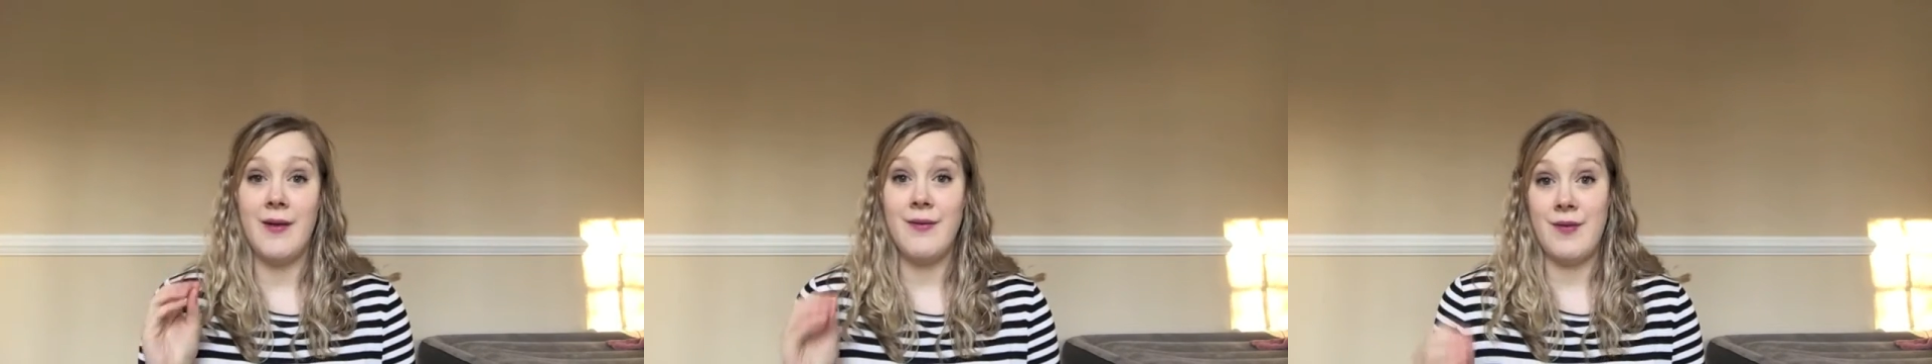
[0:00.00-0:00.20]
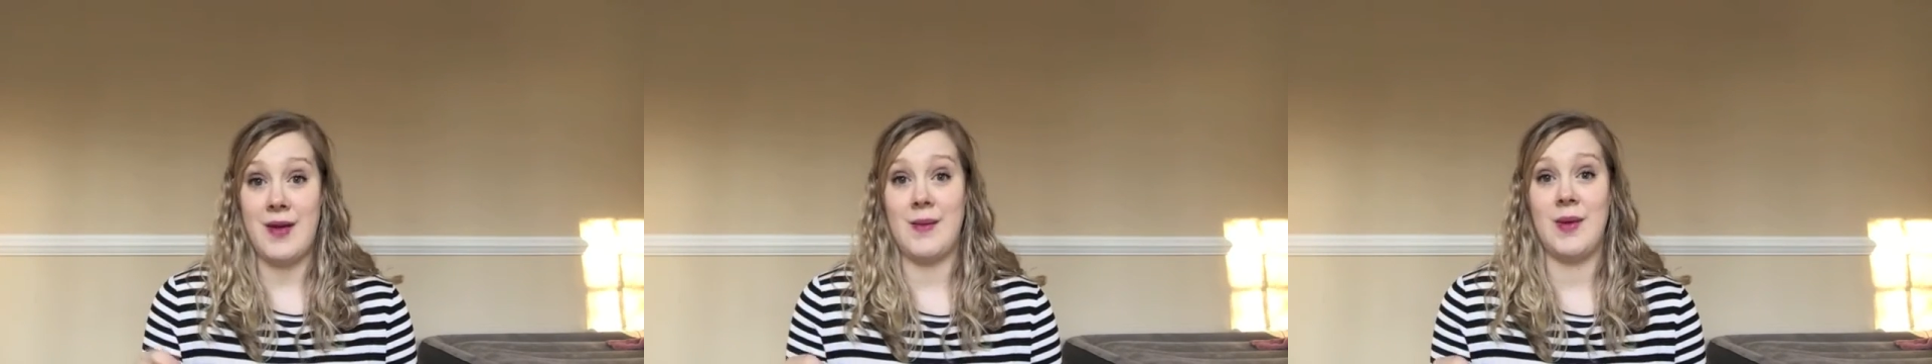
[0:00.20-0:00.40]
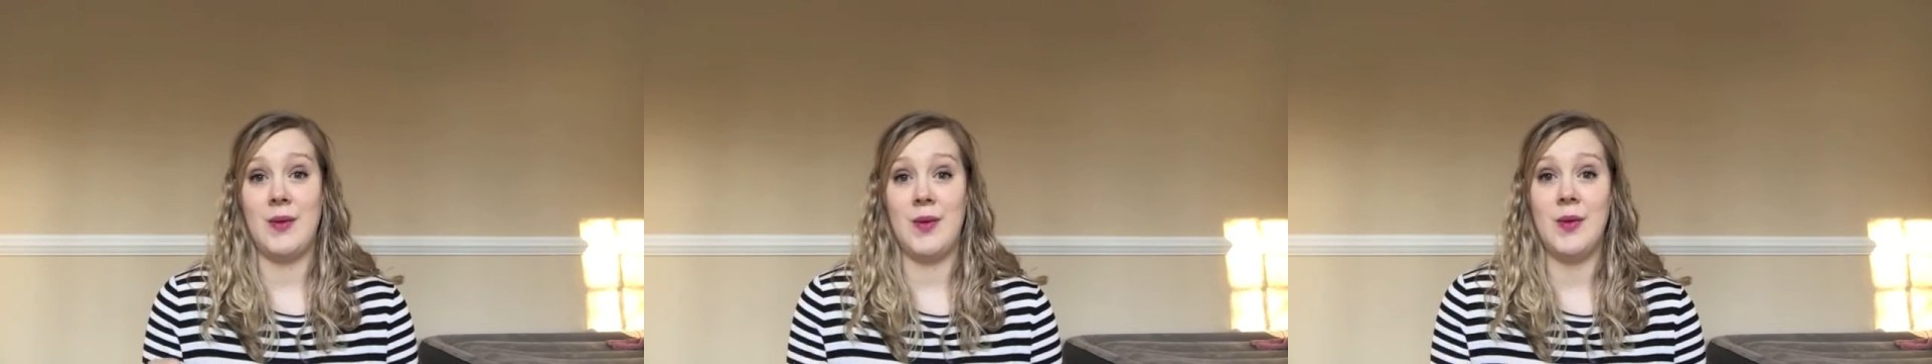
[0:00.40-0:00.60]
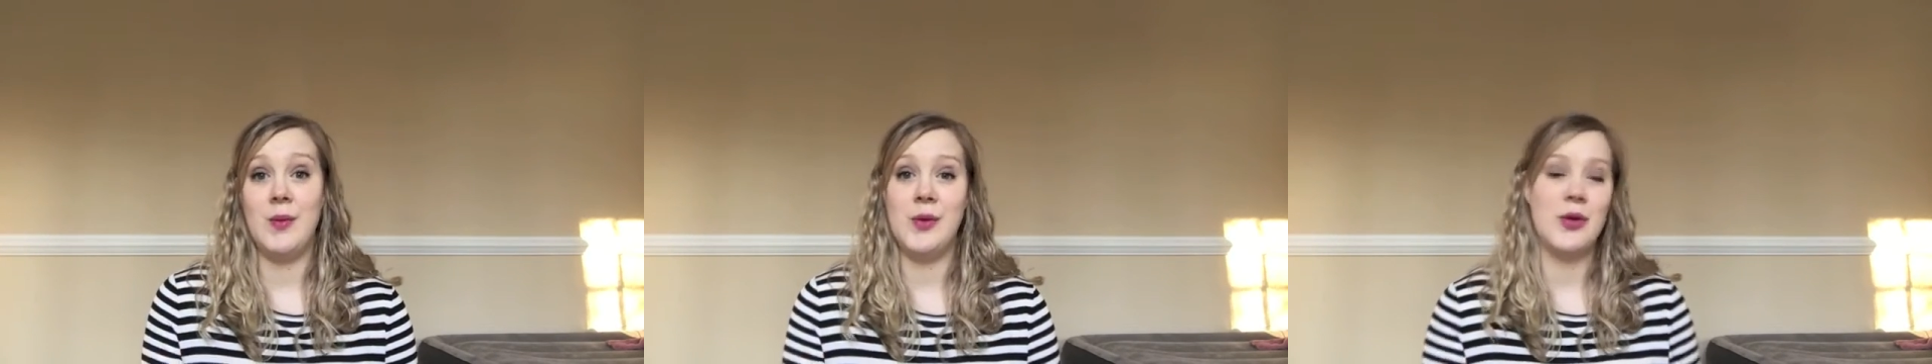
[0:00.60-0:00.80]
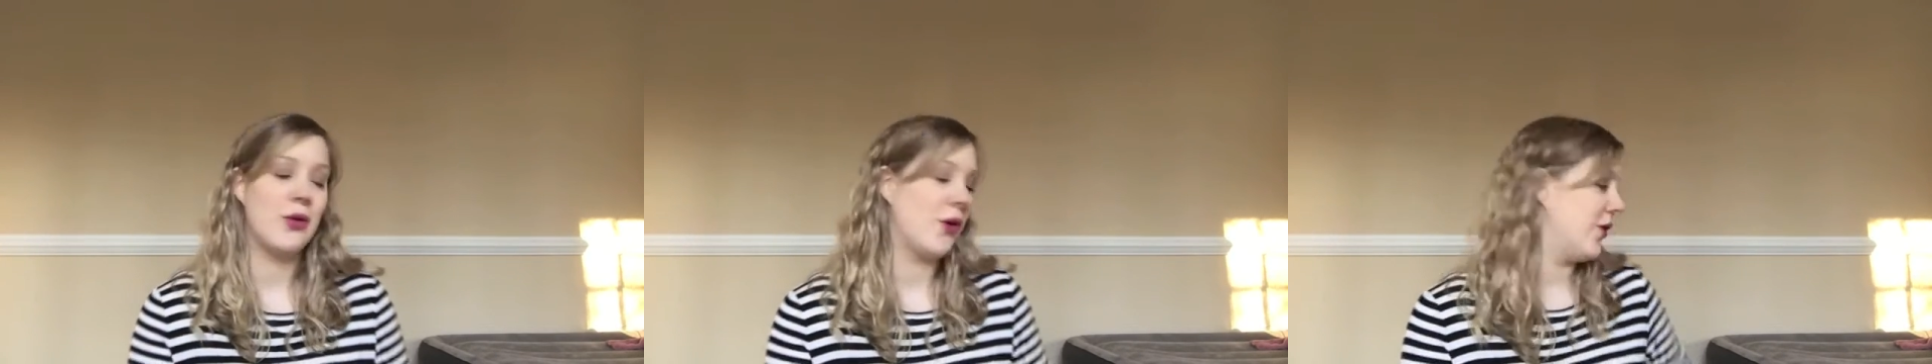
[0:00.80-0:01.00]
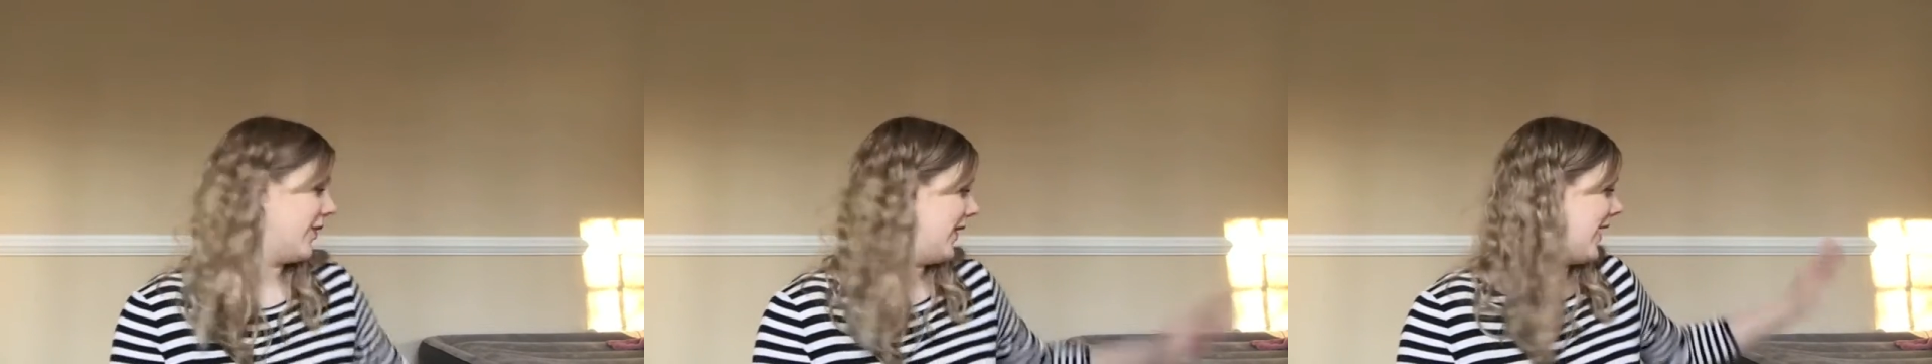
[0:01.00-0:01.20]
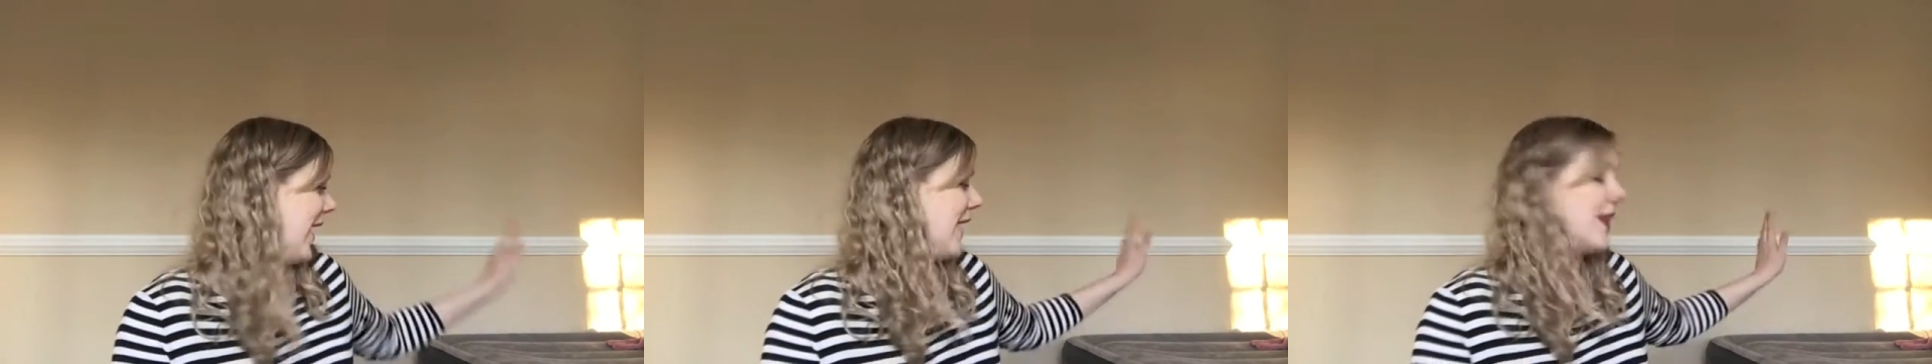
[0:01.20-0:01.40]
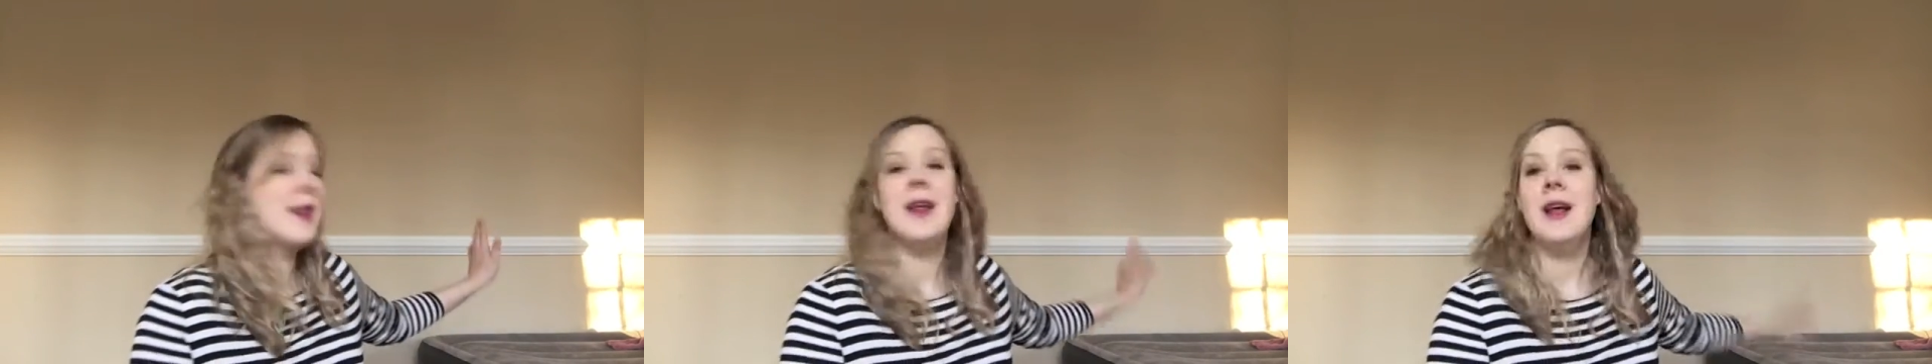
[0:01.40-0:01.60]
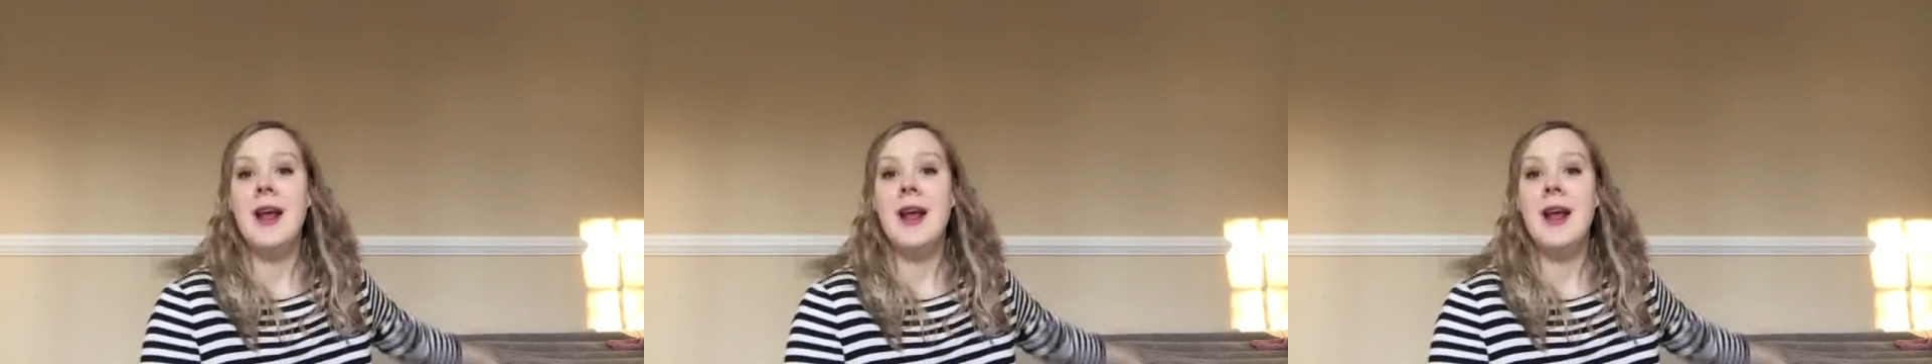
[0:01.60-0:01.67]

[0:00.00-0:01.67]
family room, which currently has